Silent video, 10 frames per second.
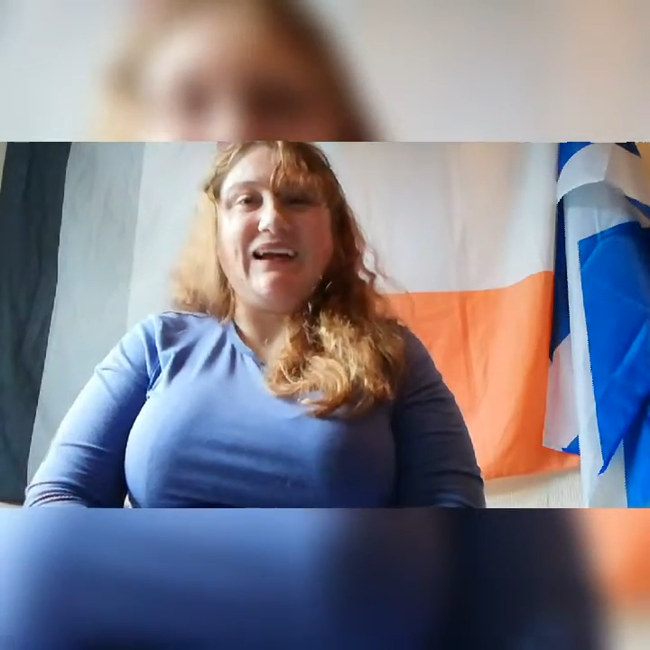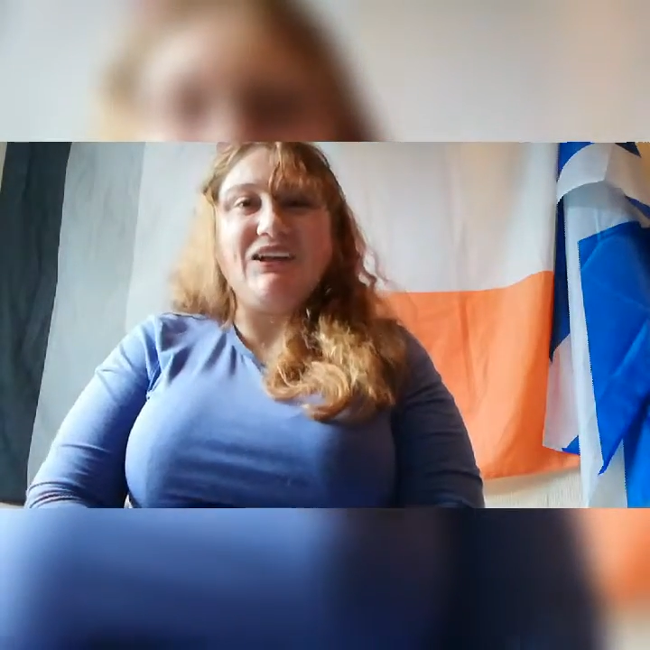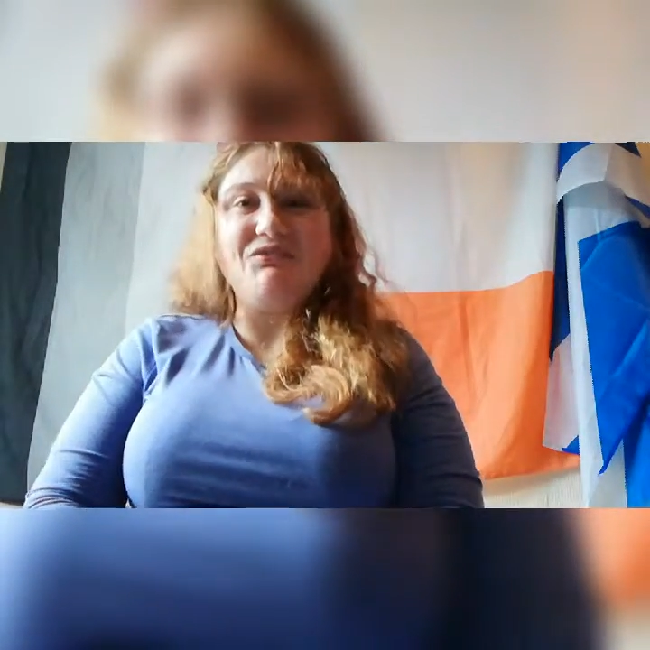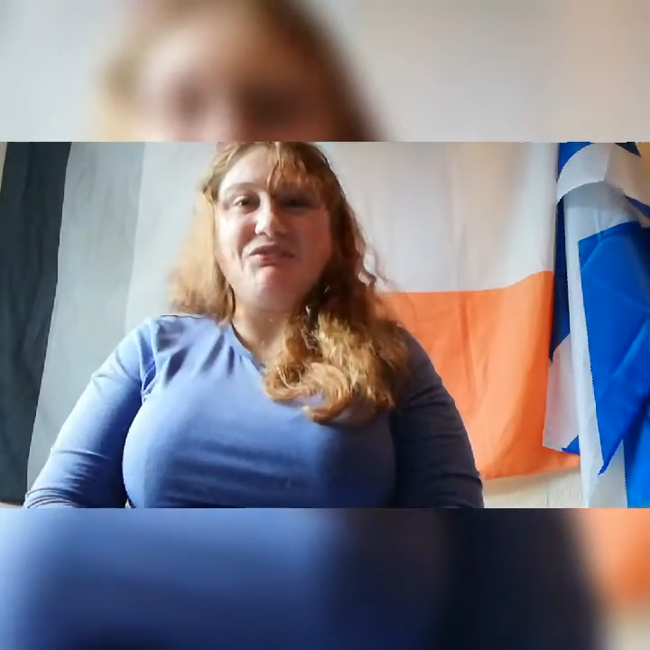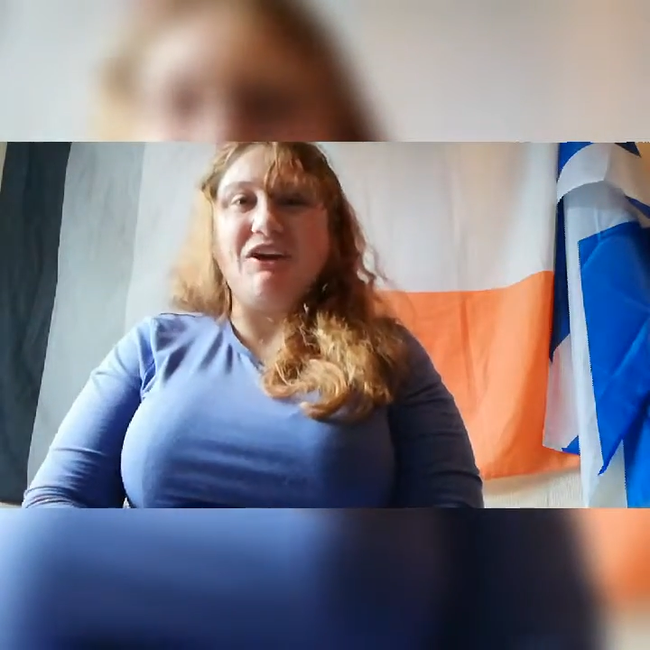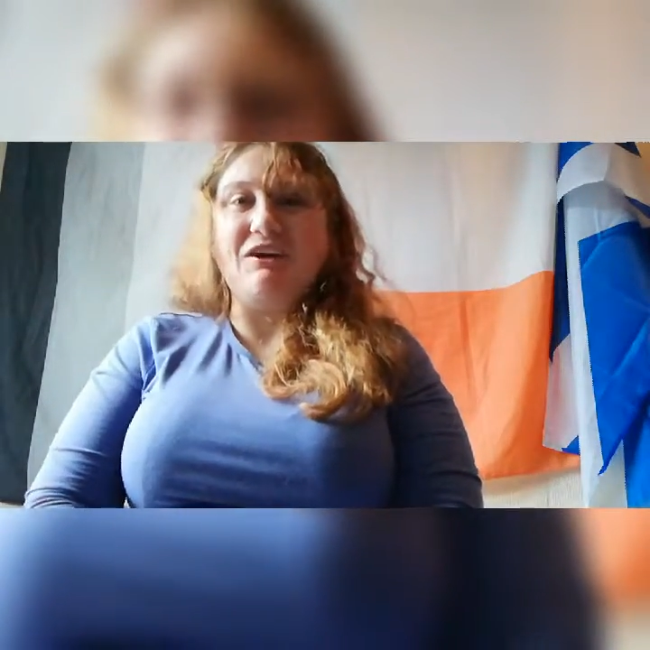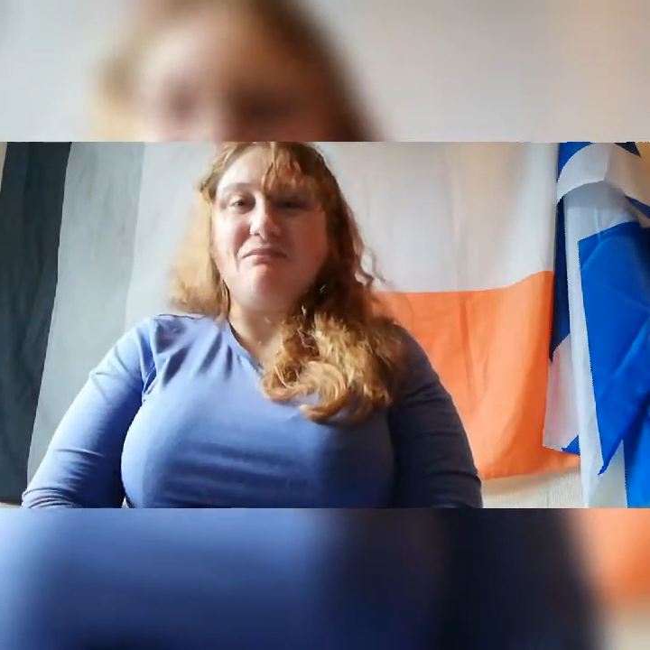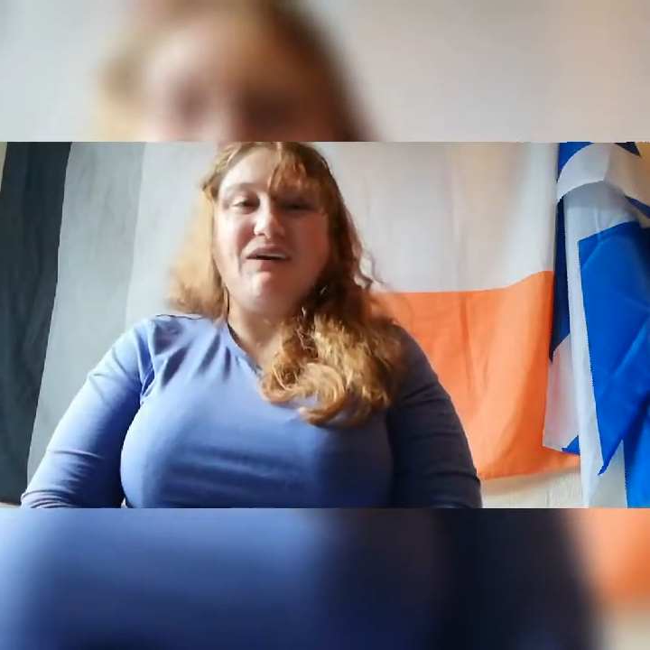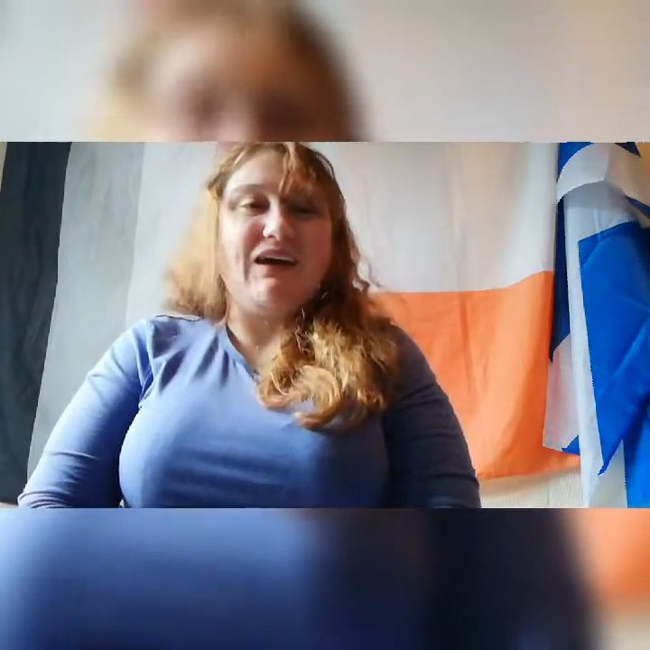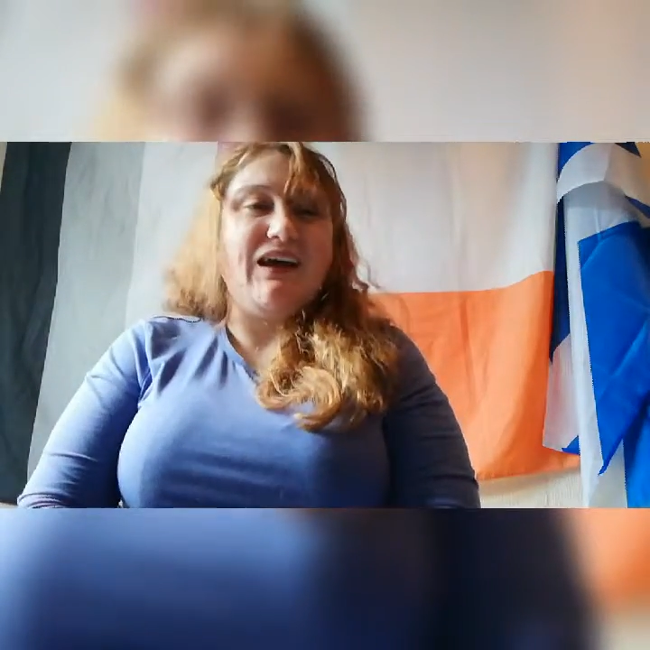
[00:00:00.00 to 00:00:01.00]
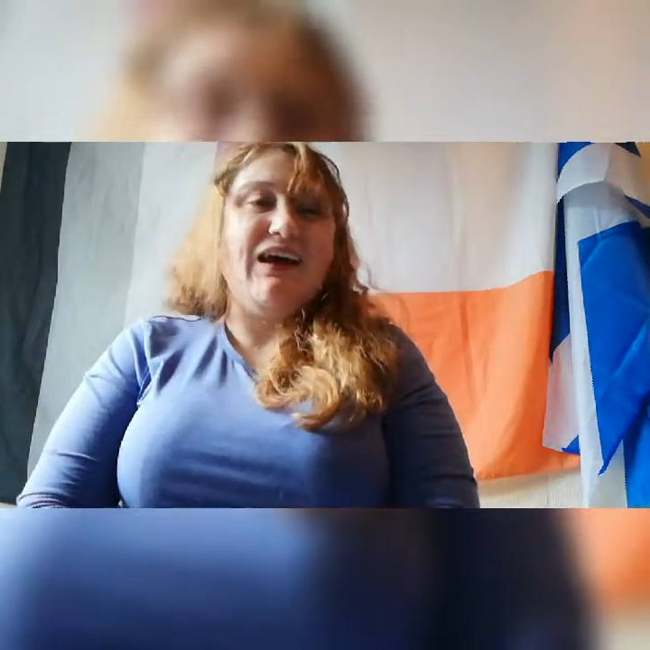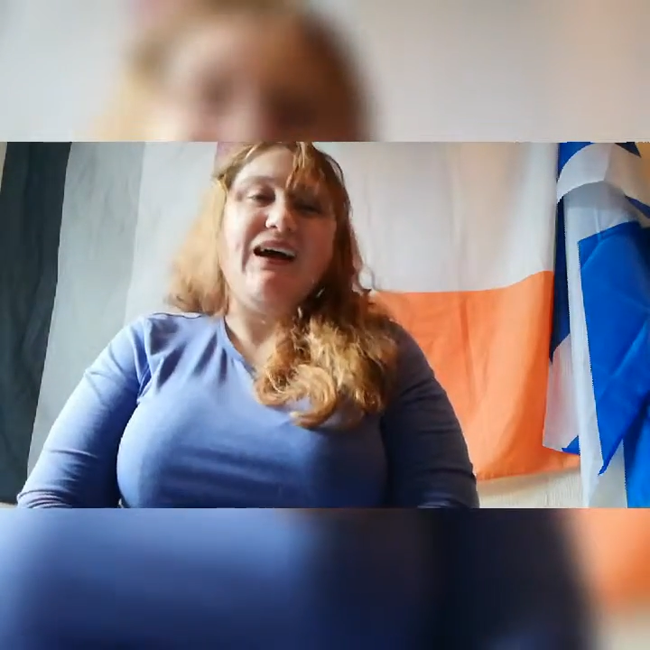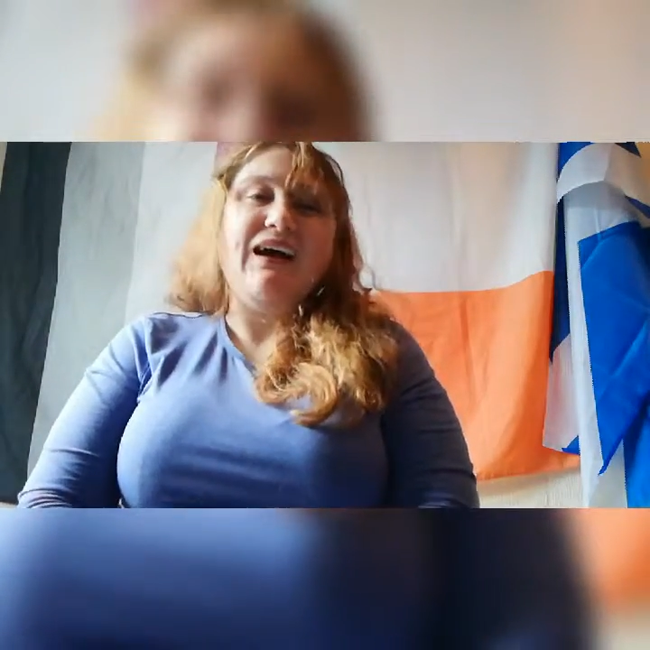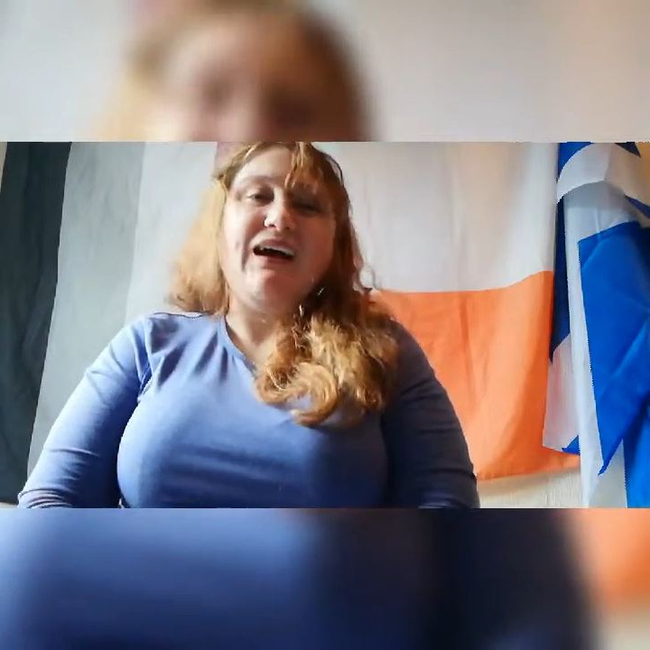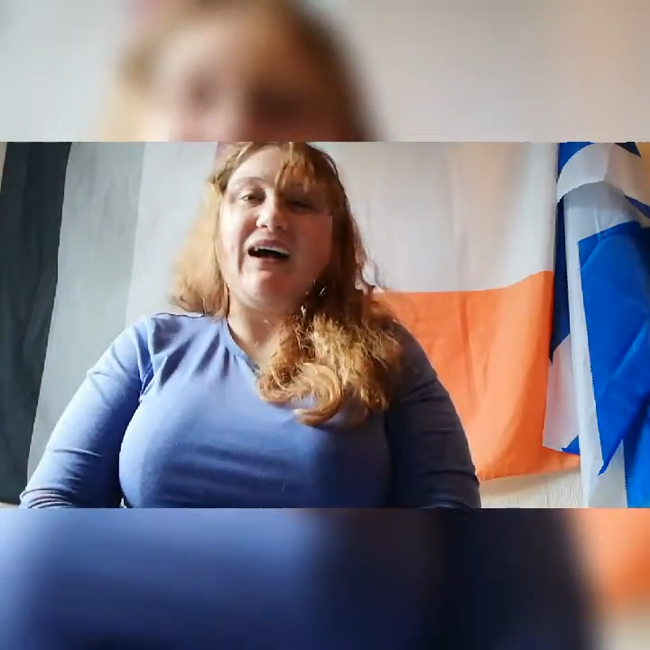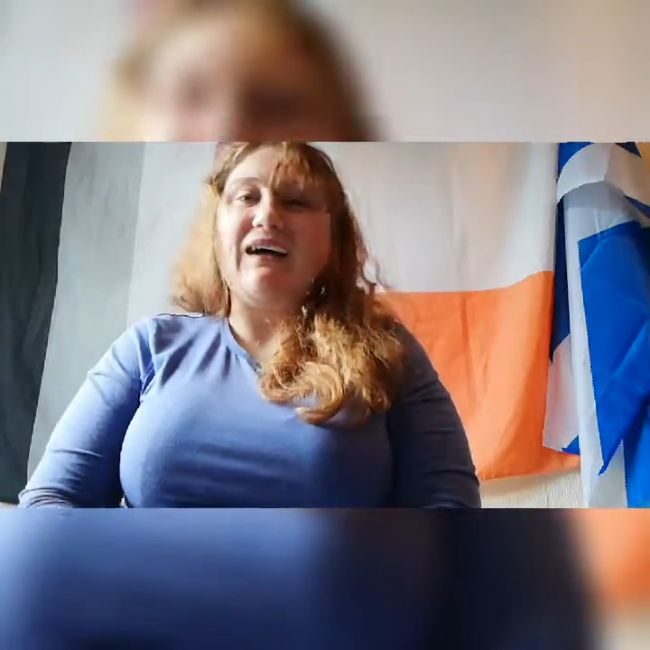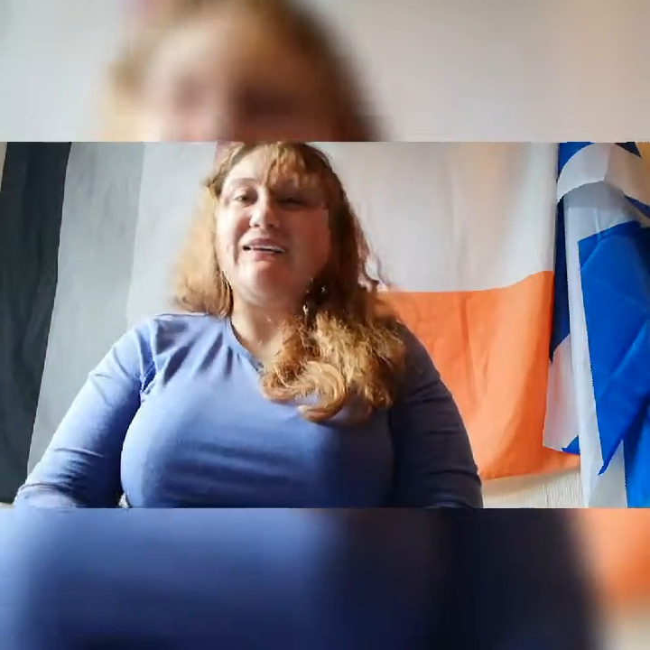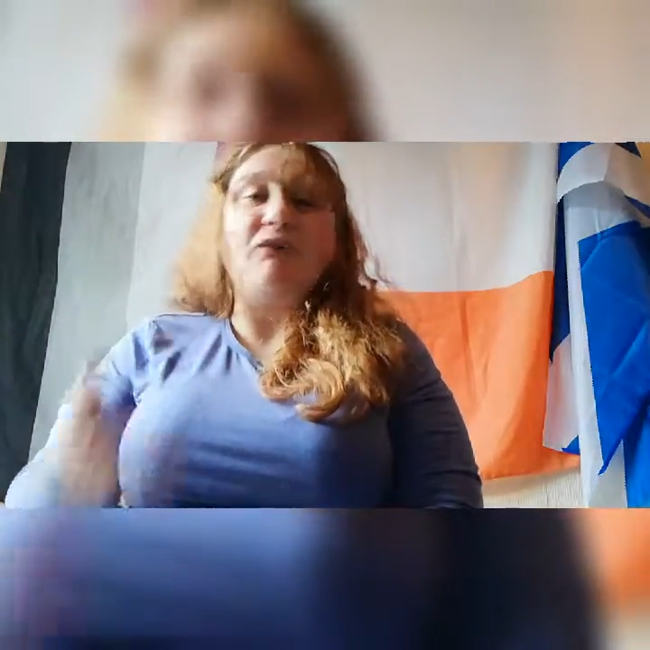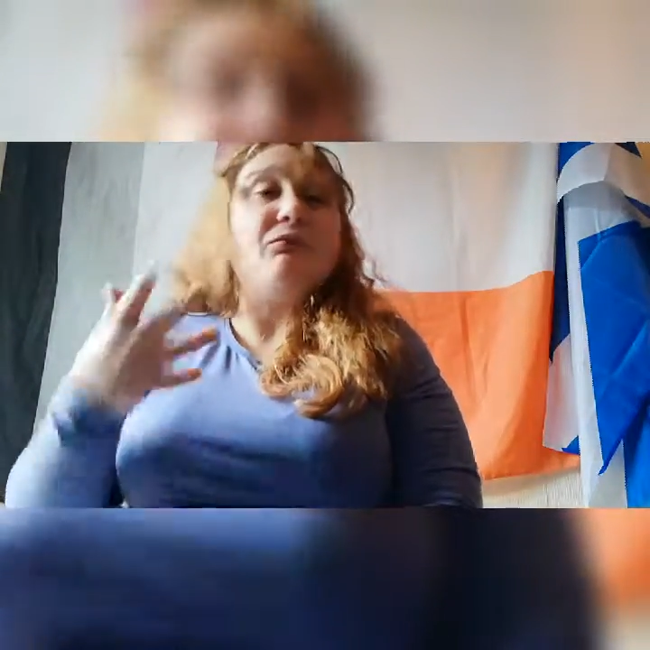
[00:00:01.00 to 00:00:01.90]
I loved them, and